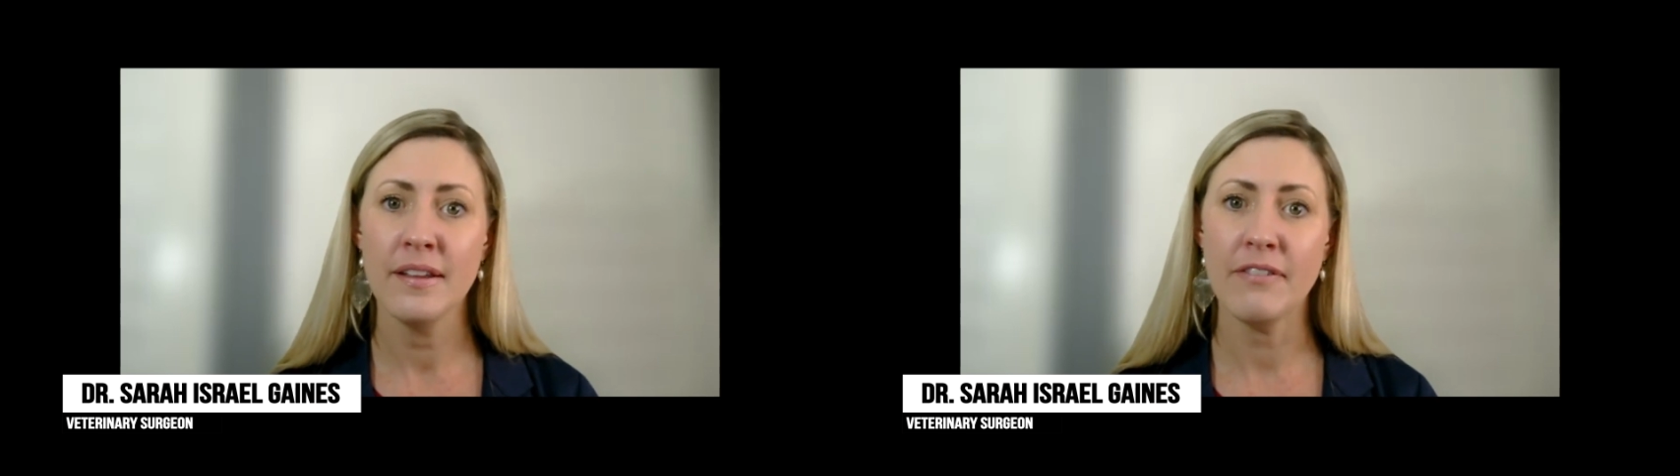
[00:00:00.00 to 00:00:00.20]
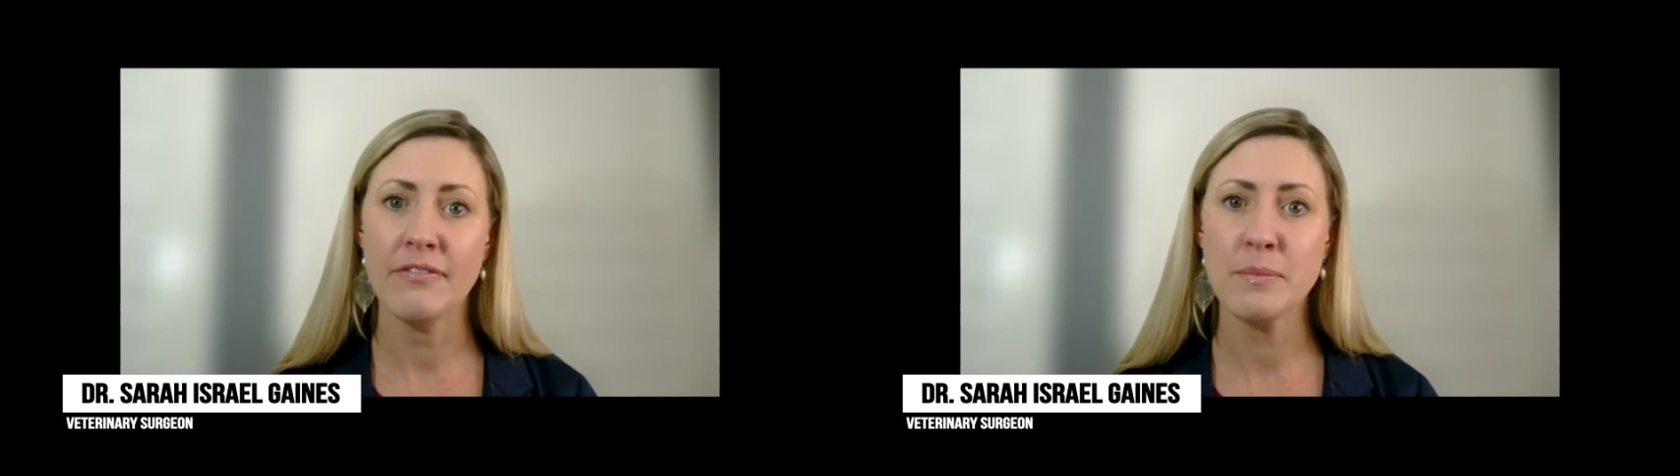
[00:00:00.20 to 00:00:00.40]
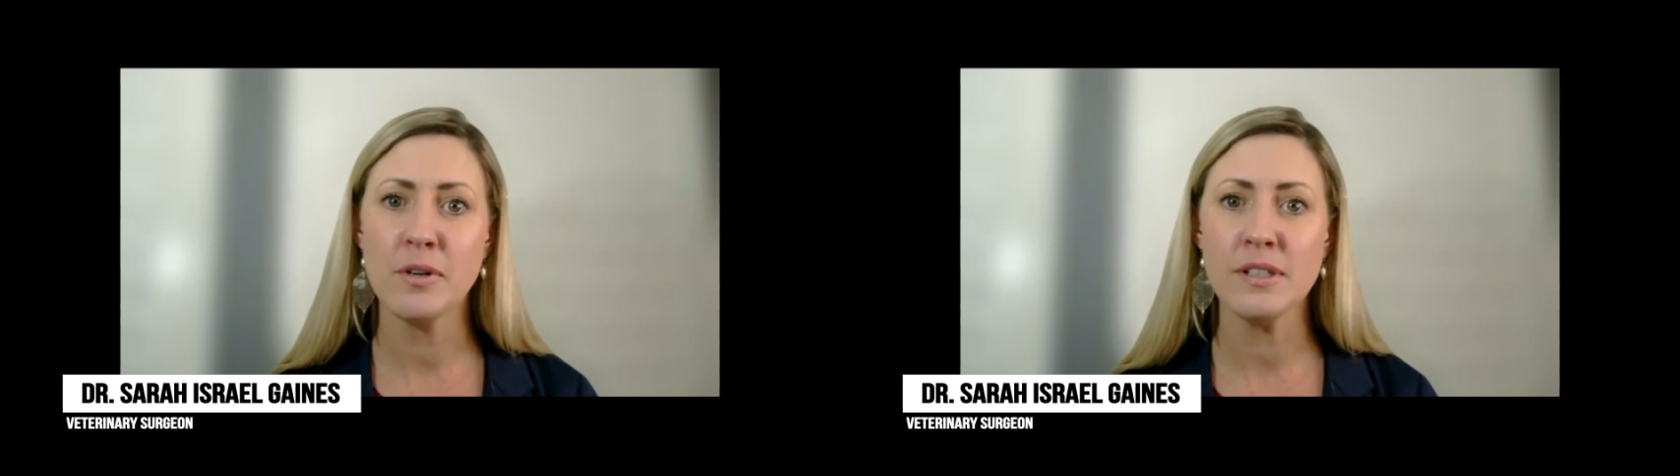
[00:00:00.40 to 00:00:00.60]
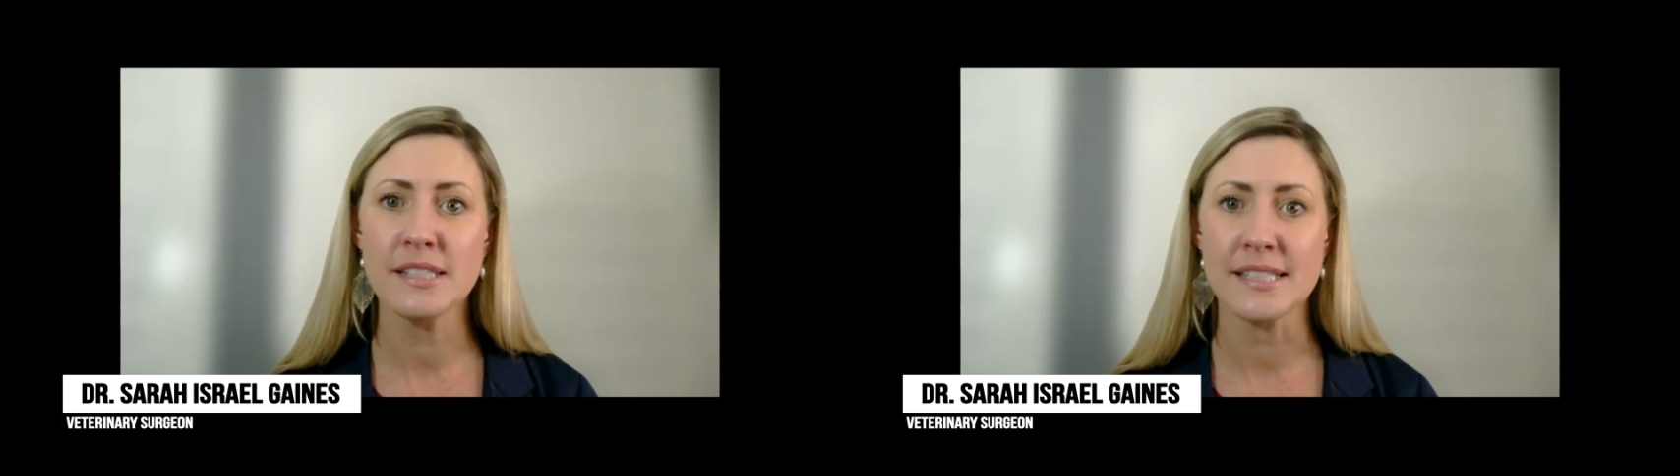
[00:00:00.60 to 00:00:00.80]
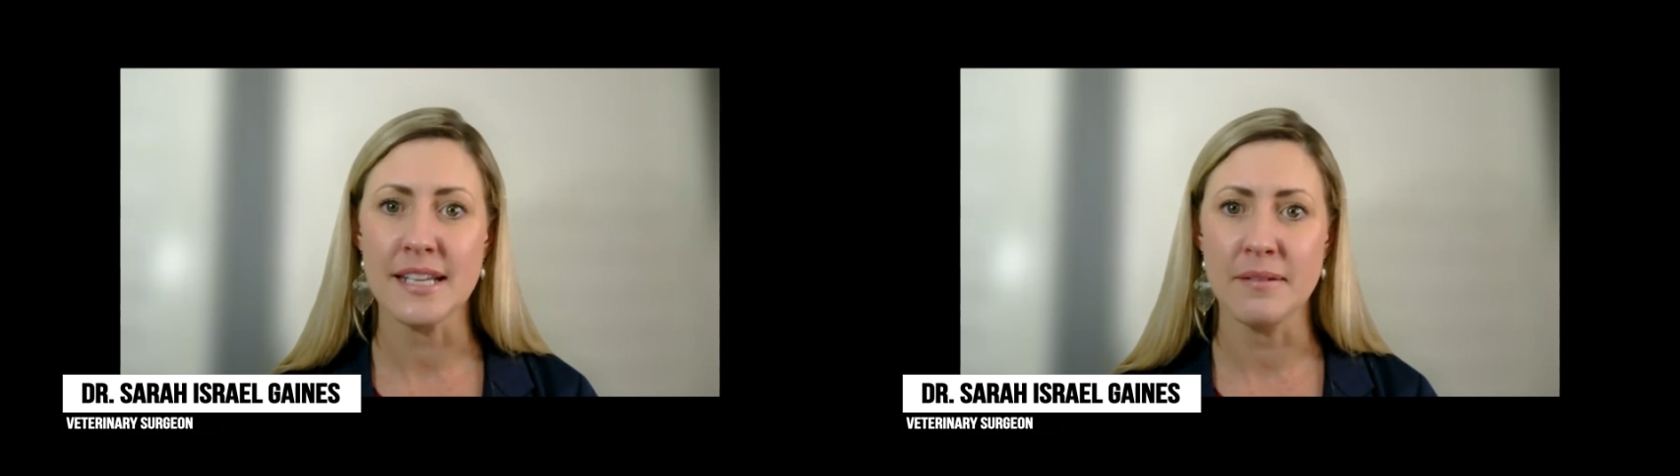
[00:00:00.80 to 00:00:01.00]
a
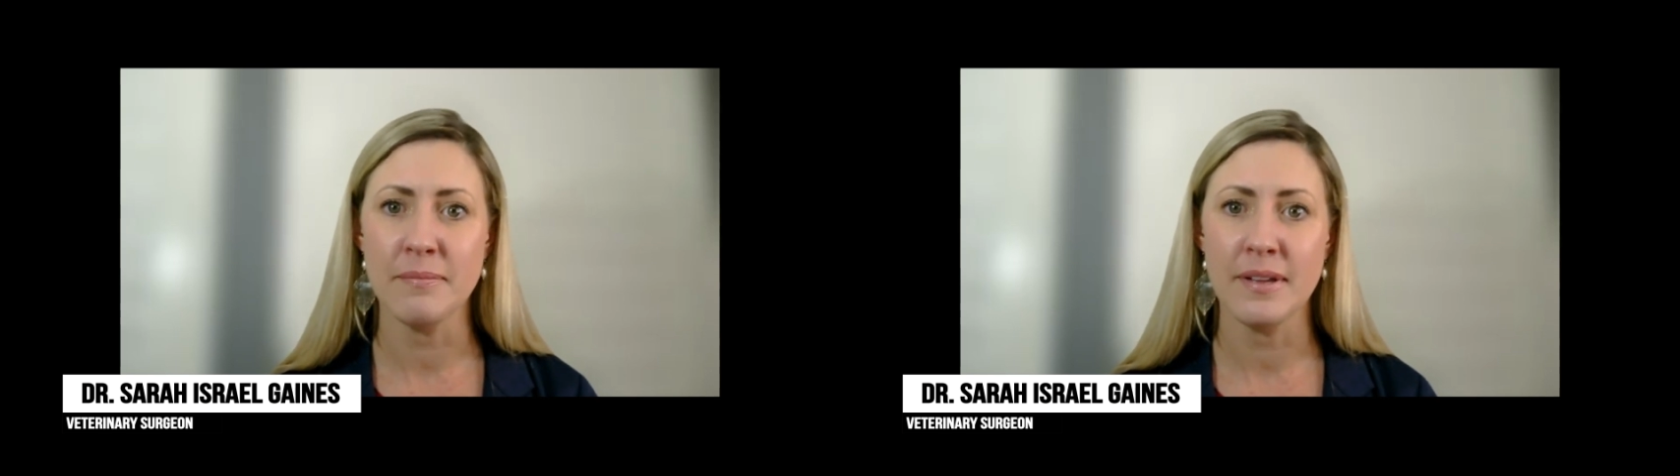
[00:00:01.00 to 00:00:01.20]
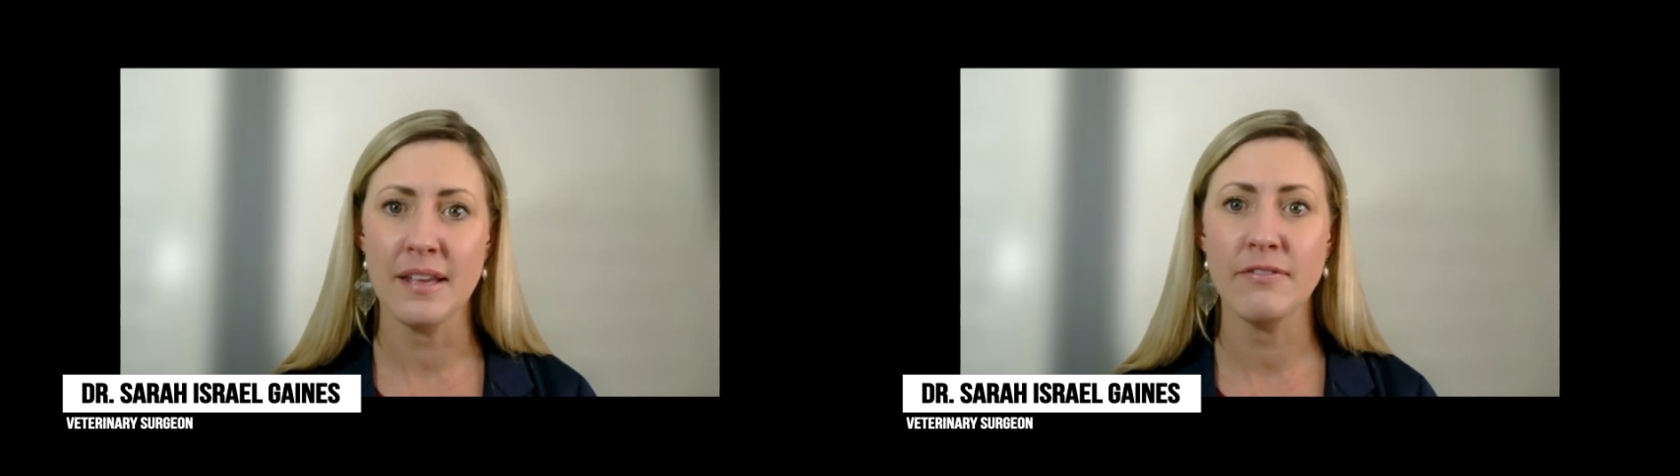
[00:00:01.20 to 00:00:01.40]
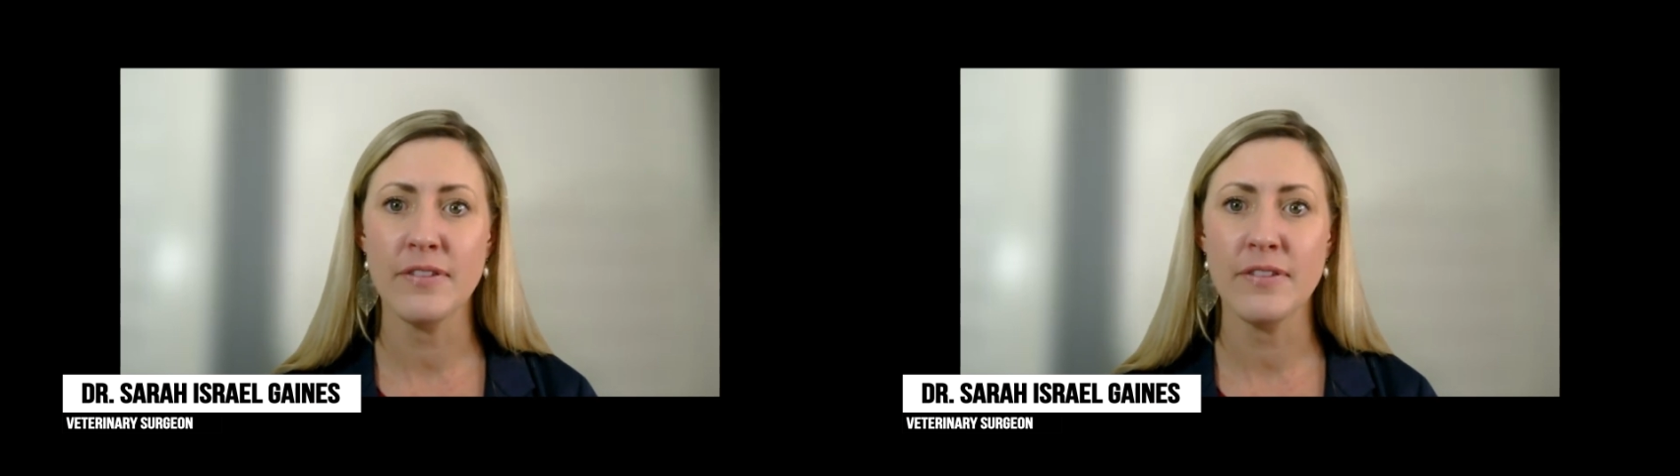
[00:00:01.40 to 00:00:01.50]
femoral stem, and